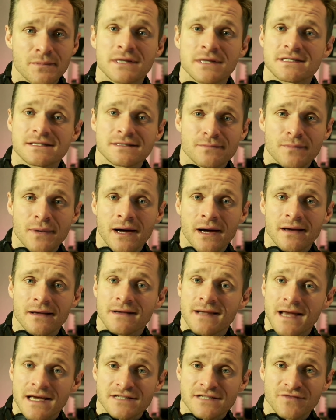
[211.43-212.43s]
miss
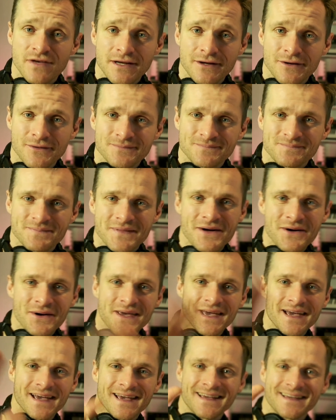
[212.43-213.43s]
my next video.
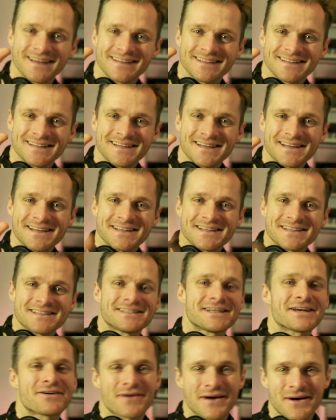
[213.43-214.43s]
Okay?
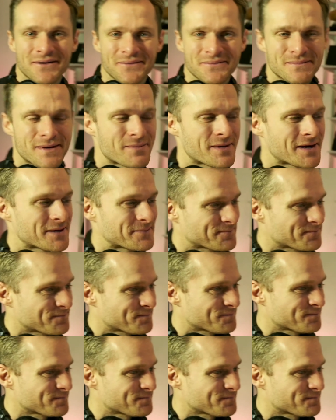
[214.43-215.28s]
See you around. Bye-bye.